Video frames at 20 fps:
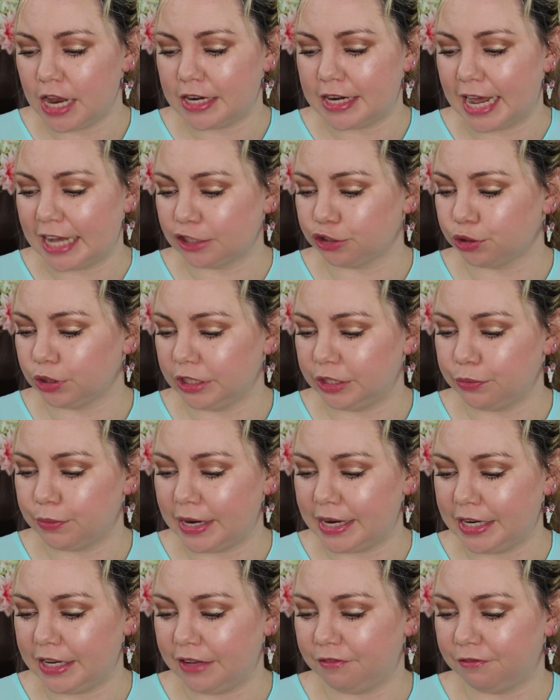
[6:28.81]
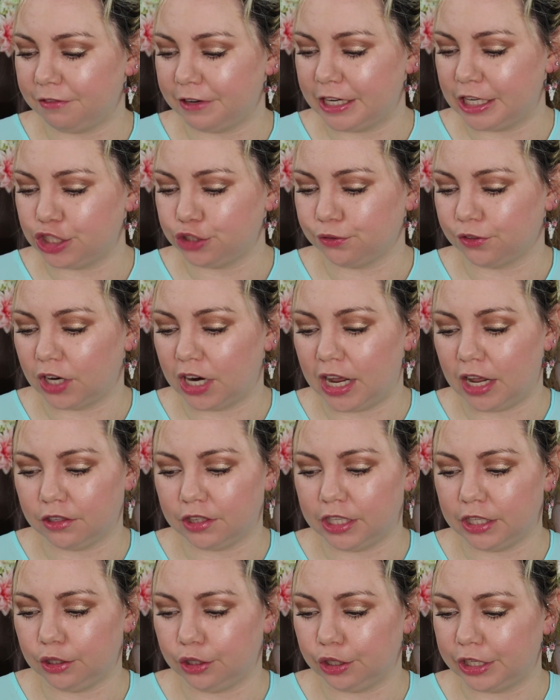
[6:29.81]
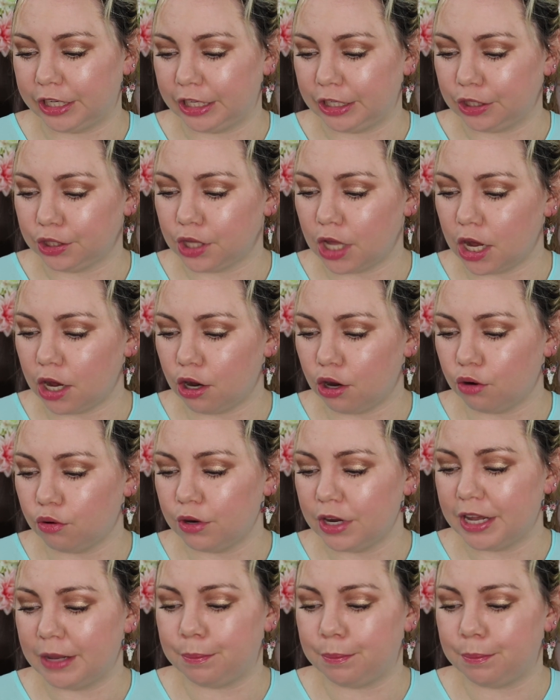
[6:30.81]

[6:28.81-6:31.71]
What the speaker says: naturally radiant finish for a healthy looking glow.